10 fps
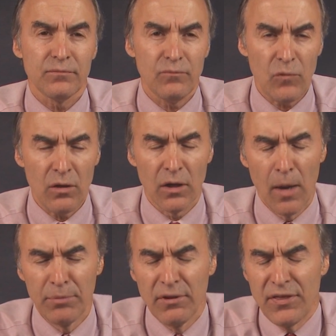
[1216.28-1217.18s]
A
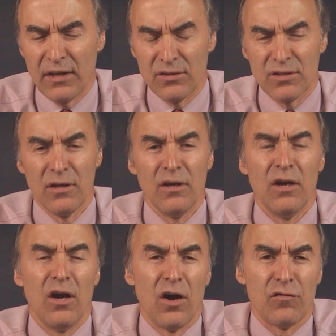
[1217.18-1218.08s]
couple of things.
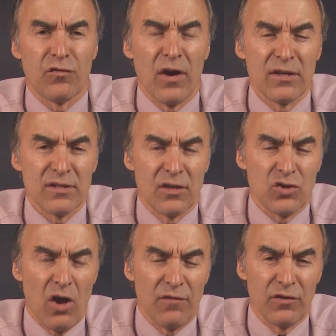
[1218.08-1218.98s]
A phrase that's
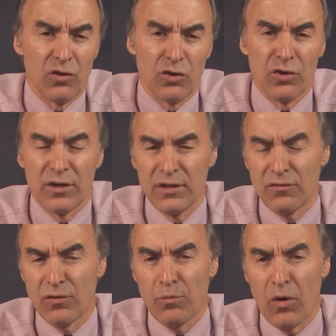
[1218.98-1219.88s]
often heard in
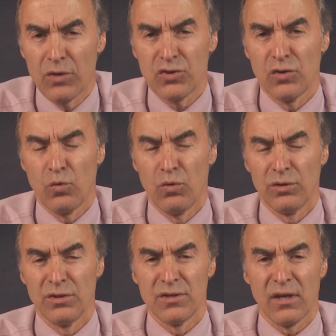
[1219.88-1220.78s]
different parts of the
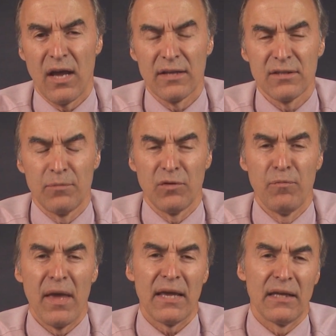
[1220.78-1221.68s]
world is the concept of
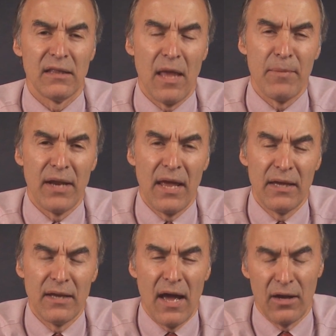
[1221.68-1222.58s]
making
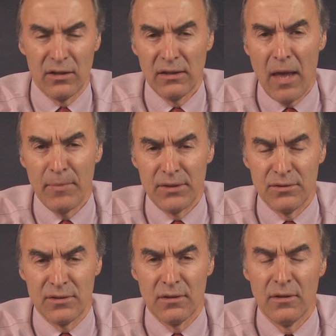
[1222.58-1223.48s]
lemonade out of
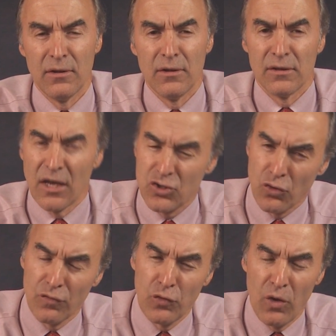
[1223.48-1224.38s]
lemons. Not
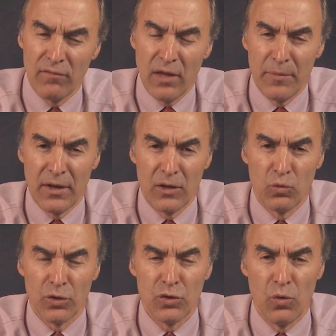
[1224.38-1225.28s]
sure if you have lemonade
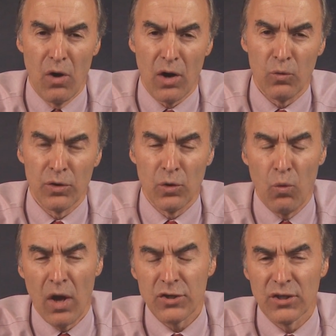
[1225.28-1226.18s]
where you are, where you're
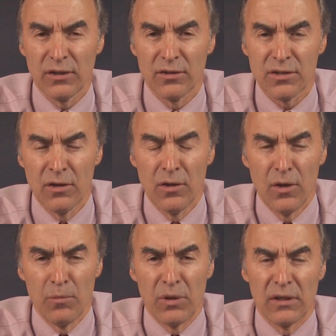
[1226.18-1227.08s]
watching this,
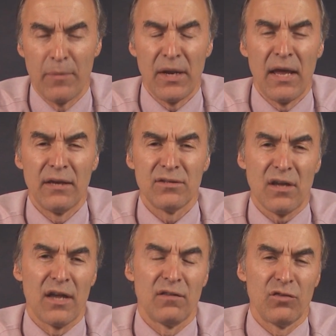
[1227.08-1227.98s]
but lemonade is
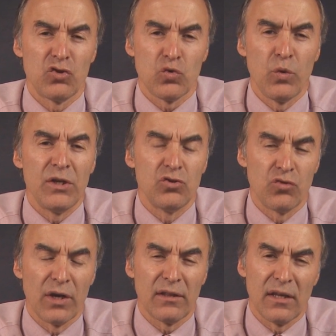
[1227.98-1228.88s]
kind of a sweet
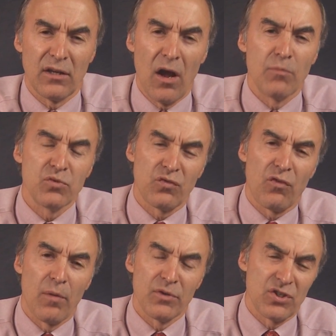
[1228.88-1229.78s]
drink that comes
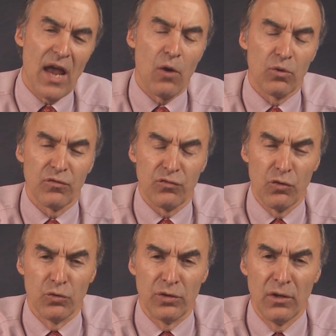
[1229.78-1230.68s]
from a sour fruit.